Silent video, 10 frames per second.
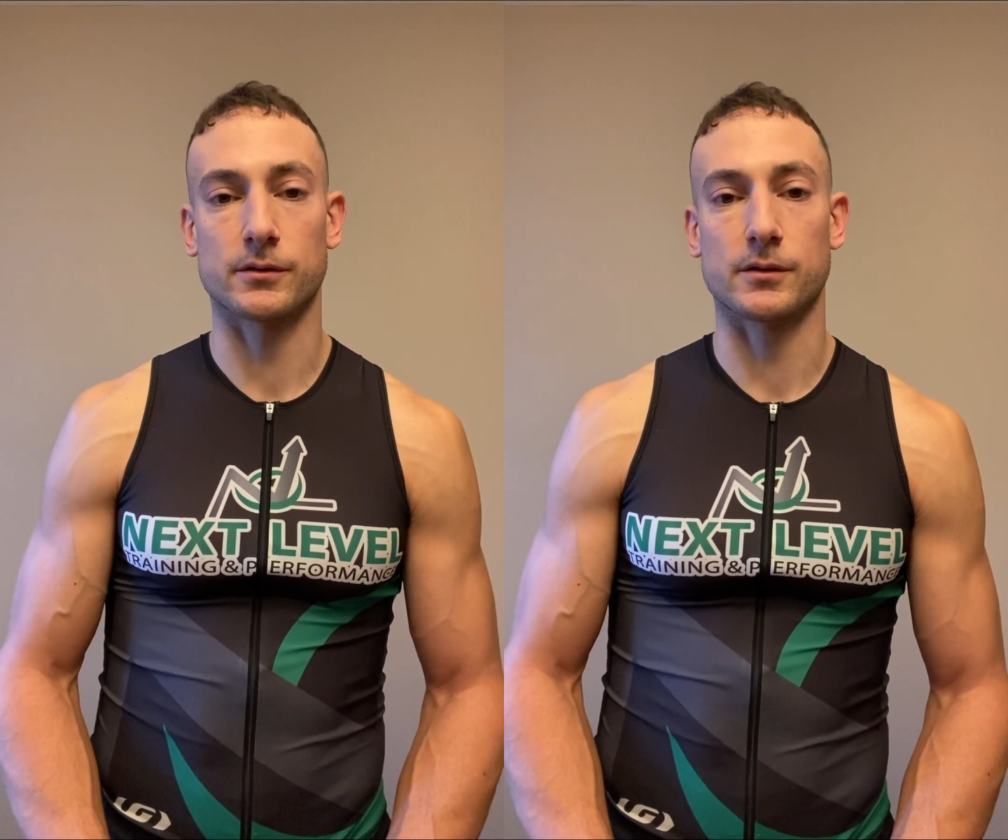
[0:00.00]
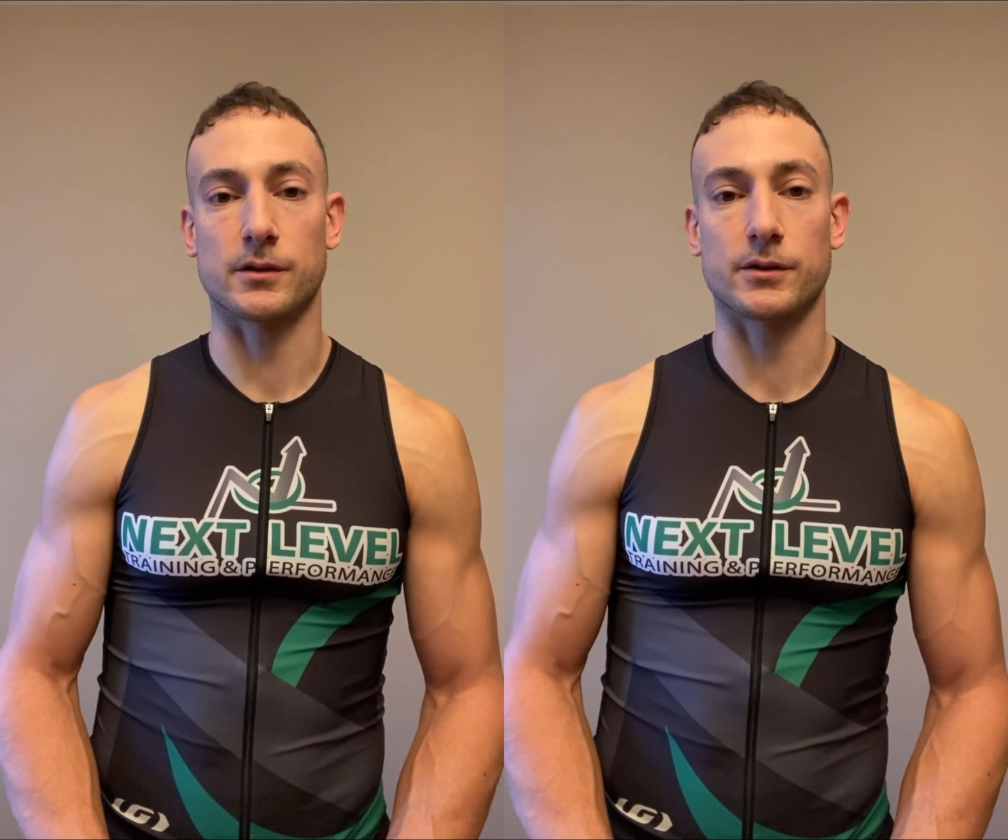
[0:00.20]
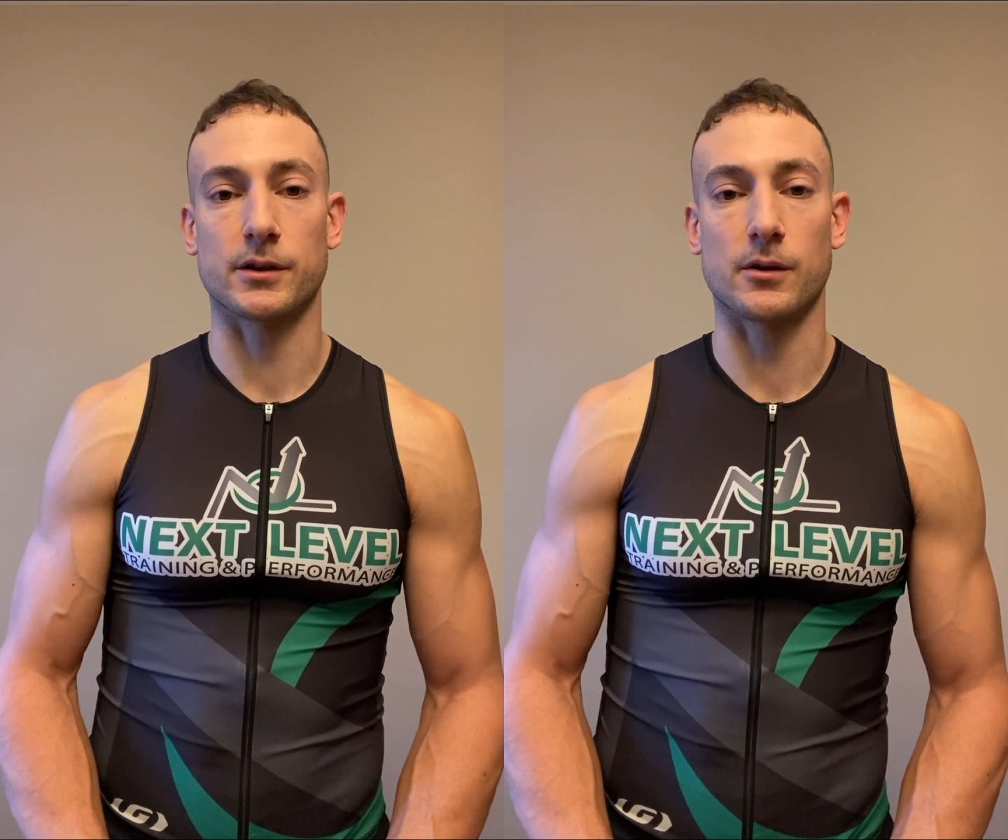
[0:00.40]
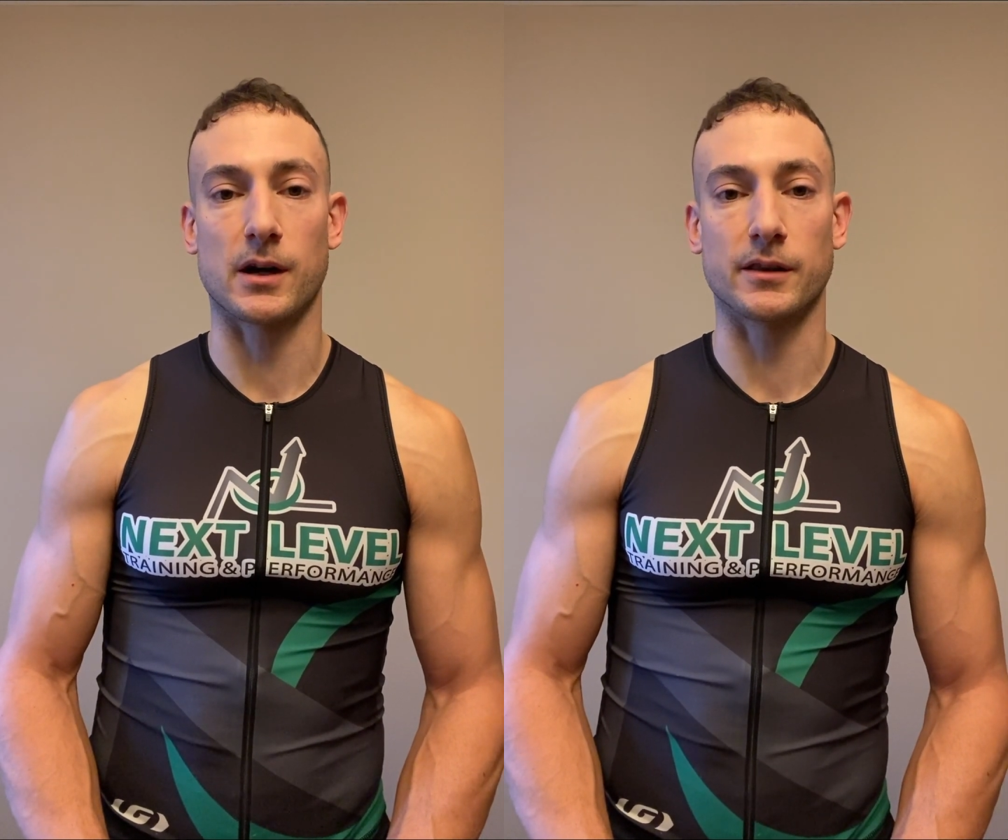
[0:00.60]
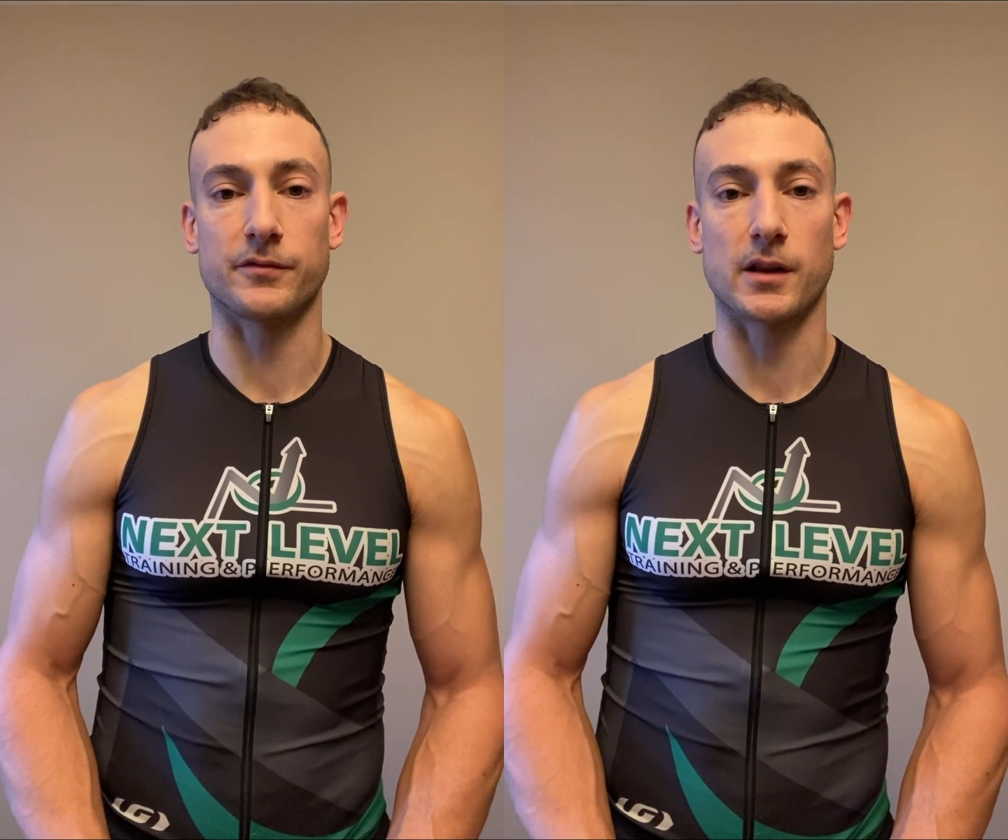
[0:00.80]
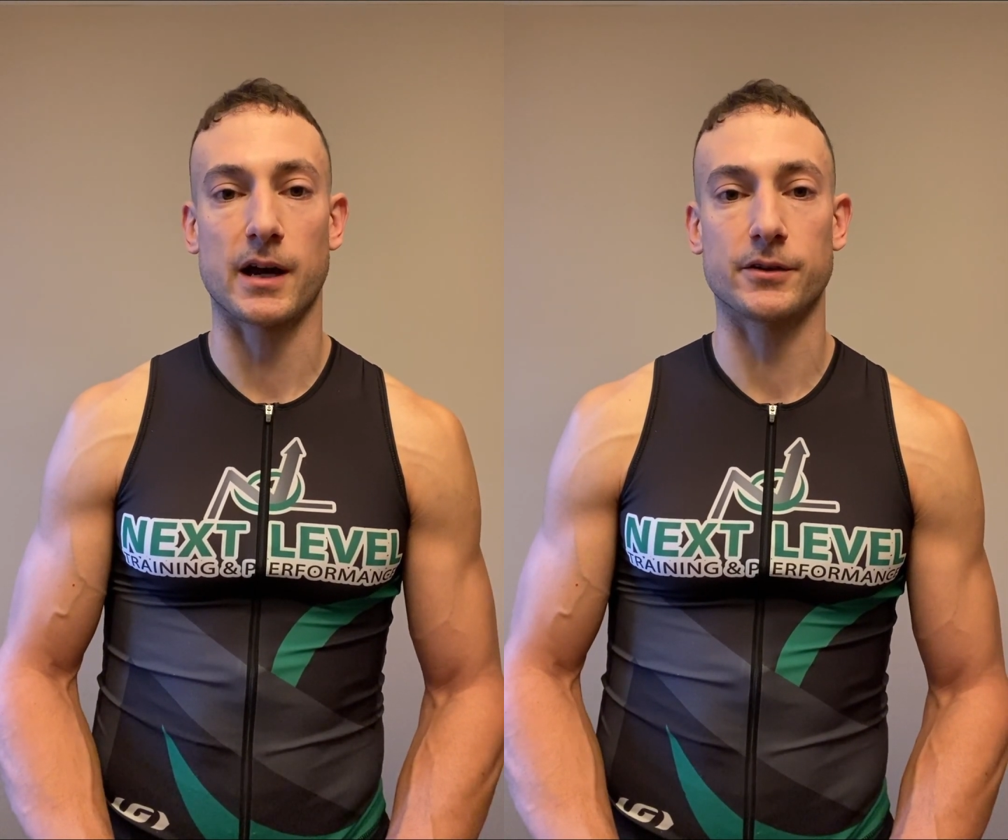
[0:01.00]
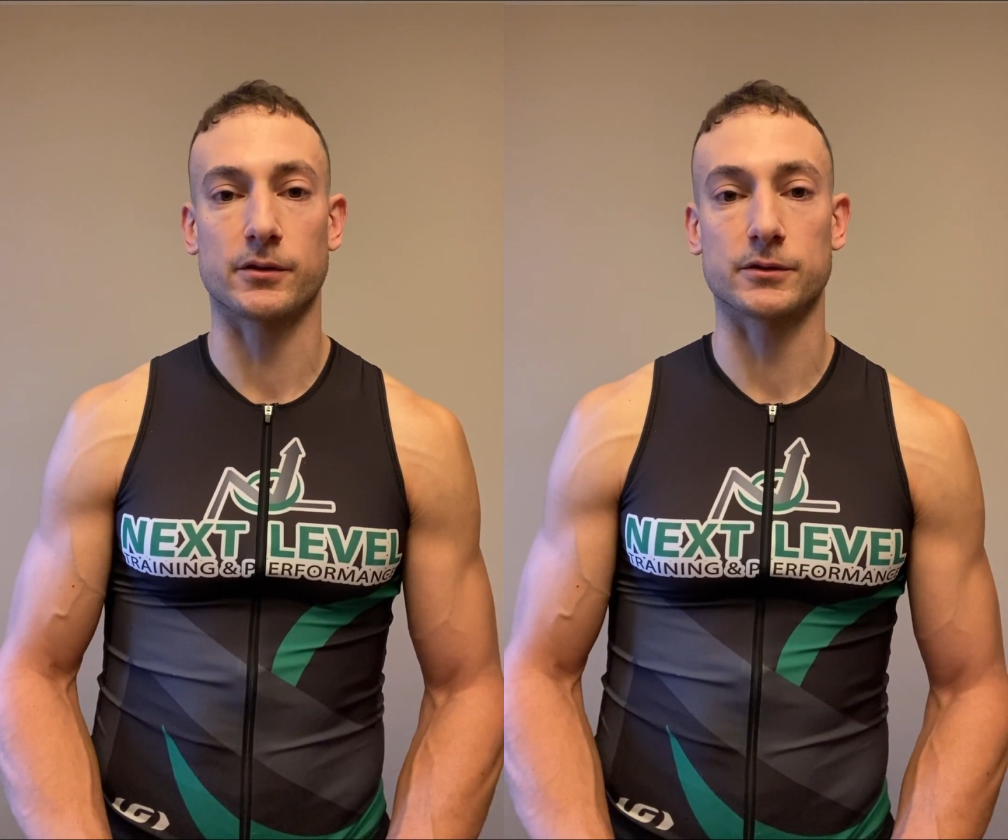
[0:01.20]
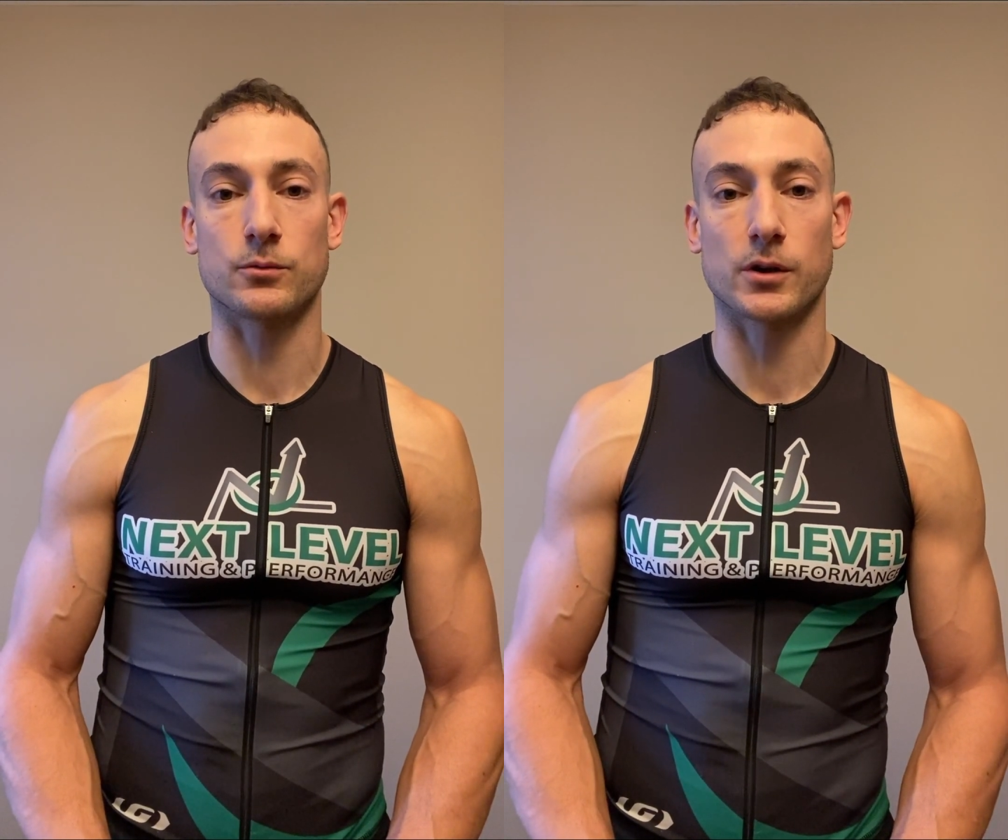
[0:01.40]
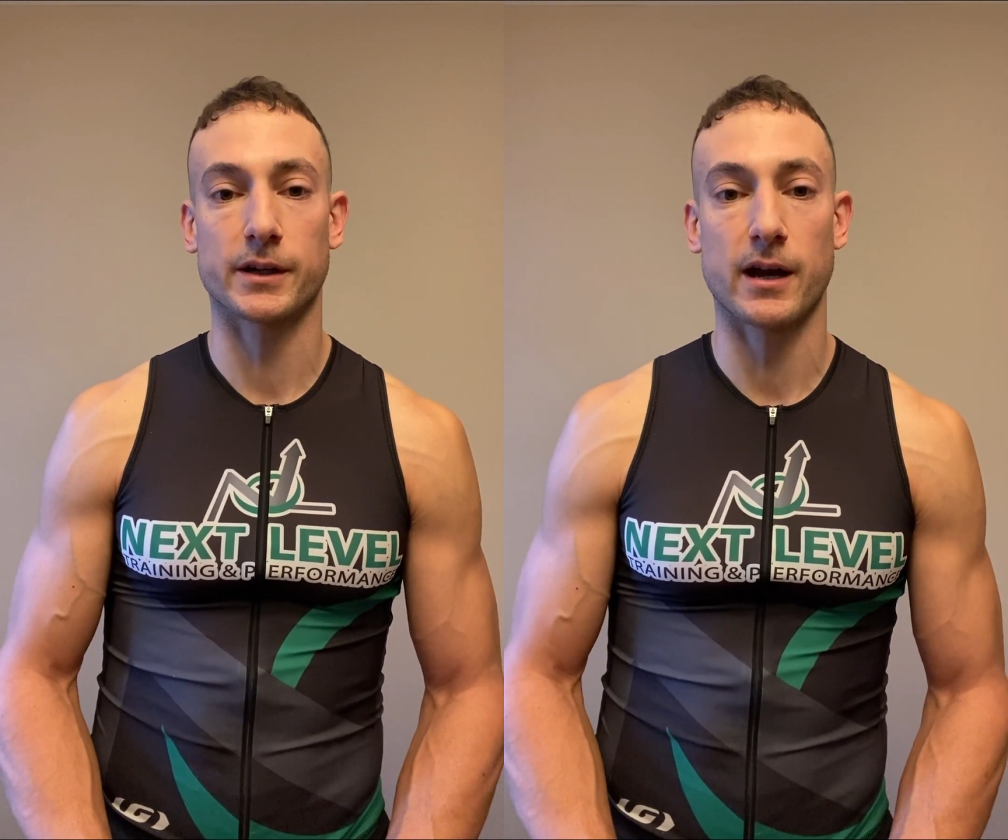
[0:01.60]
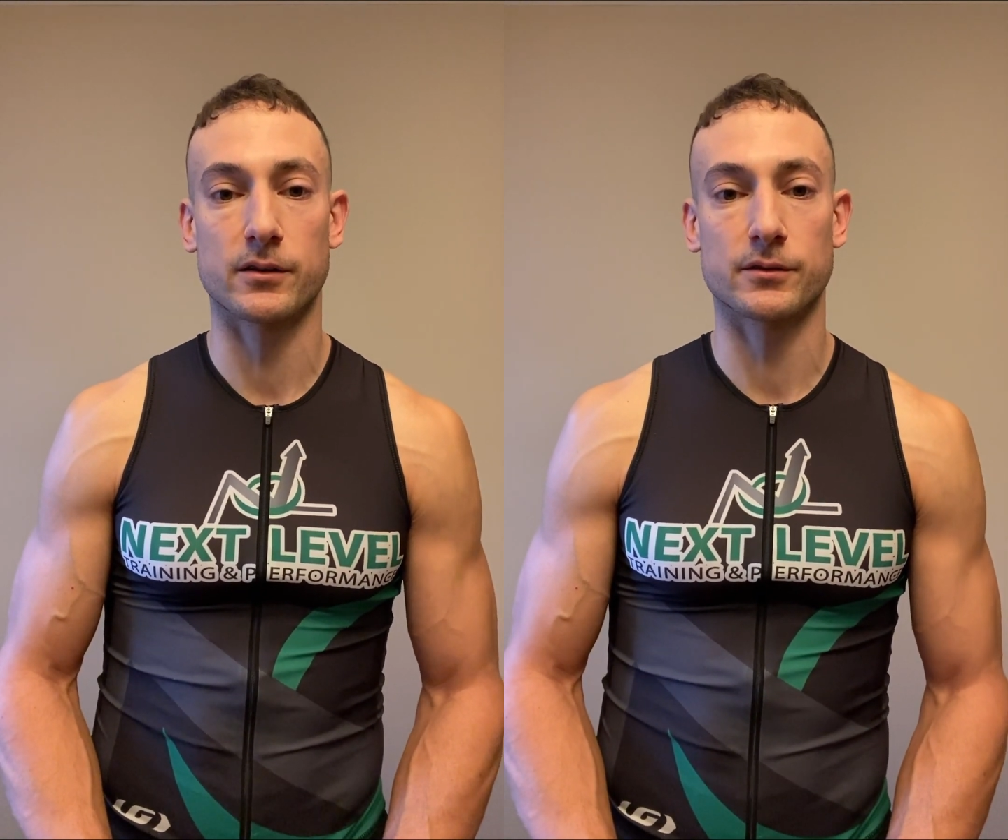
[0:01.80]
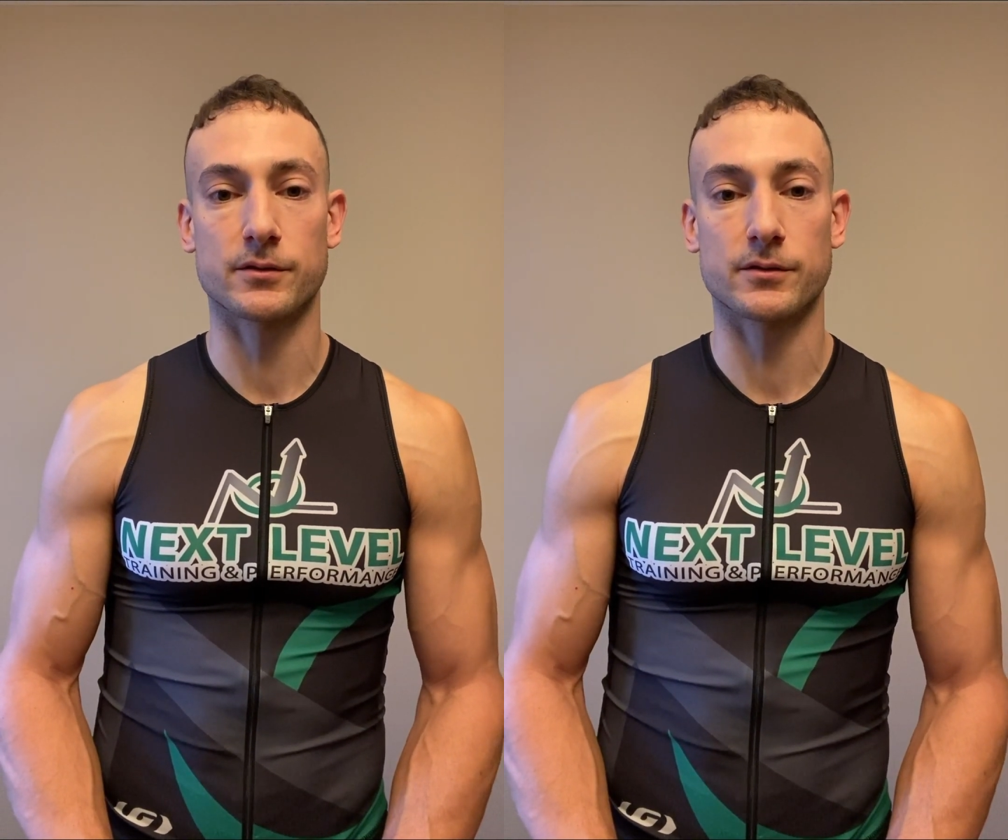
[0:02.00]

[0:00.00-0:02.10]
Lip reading: on the fly during the workout.